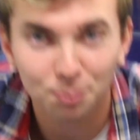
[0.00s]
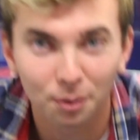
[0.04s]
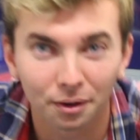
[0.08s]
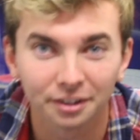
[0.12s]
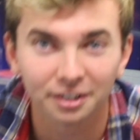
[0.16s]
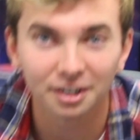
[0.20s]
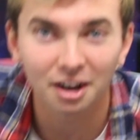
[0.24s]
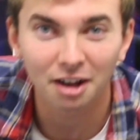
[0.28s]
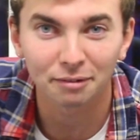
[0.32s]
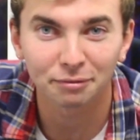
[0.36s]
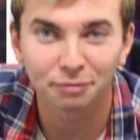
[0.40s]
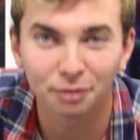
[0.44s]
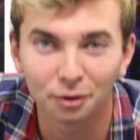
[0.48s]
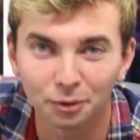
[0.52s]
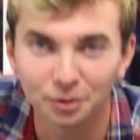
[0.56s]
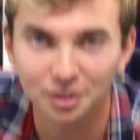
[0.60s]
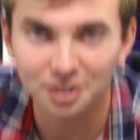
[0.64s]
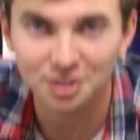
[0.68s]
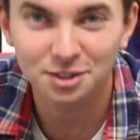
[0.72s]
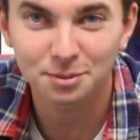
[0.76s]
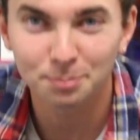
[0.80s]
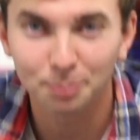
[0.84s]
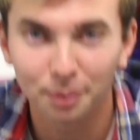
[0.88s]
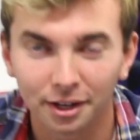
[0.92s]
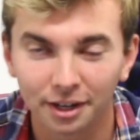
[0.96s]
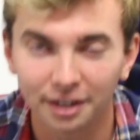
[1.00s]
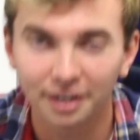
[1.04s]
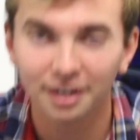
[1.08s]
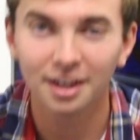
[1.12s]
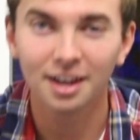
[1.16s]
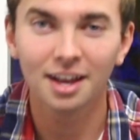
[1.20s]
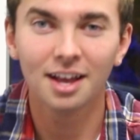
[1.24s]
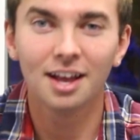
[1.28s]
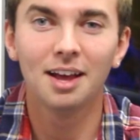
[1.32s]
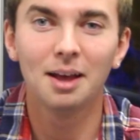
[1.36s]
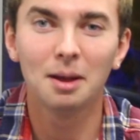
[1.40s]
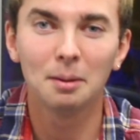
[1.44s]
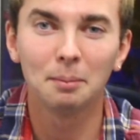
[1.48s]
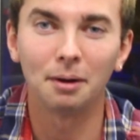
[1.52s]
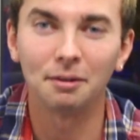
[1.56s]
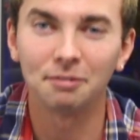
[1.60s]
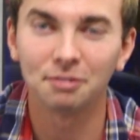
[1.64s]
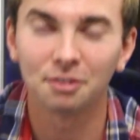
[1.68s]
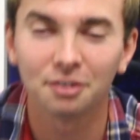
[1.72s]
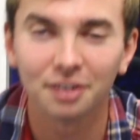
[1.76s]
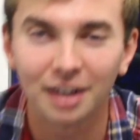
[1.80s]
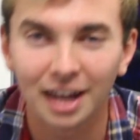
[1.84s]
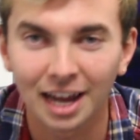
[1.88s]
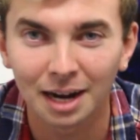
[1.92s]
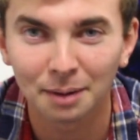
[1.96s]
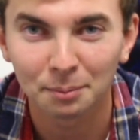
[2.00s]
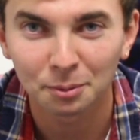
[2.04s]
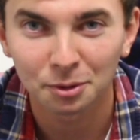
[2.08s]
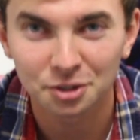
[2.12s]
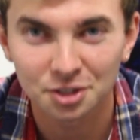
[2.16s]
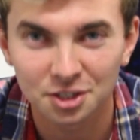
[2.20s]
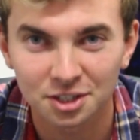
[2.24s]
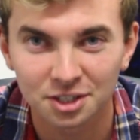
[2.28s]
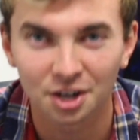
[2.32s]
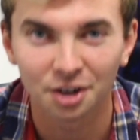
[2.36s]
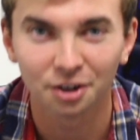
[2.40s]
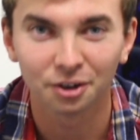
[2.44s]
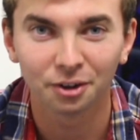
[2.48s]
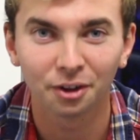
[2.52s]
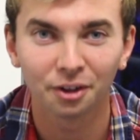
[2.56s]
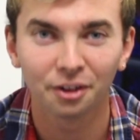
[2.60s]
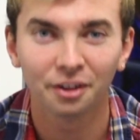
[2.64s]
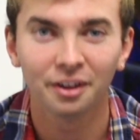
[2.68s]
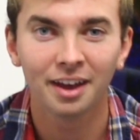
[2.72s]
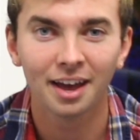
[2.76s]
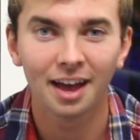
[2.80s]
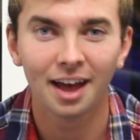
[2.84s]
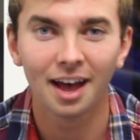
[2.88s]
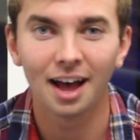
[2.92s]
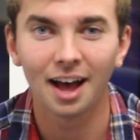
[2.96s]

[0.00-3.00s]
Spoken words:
it's probably not focused, but my favorite animal is a turtle.